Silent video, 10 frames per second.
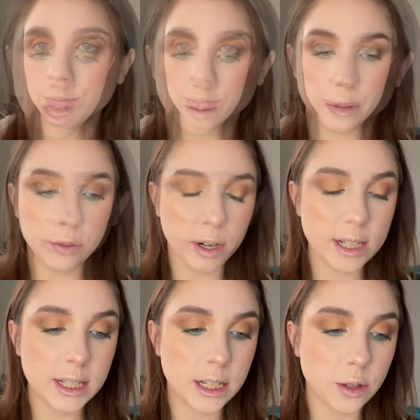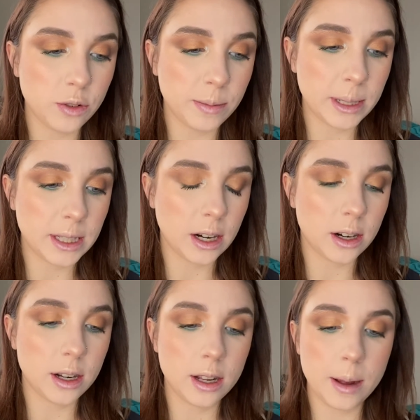Before I continue with
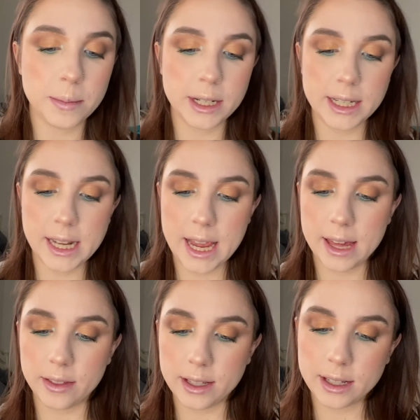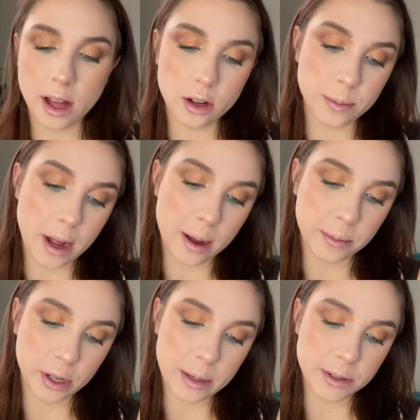mascara, I'm gonna take this ColourPop
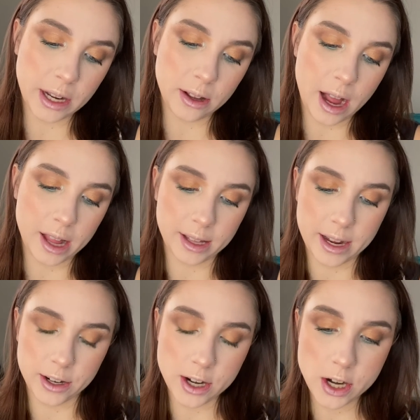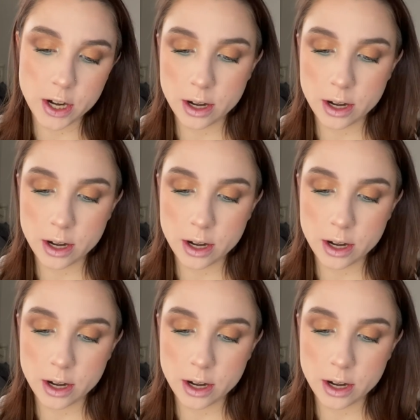Cream Gel eyeliner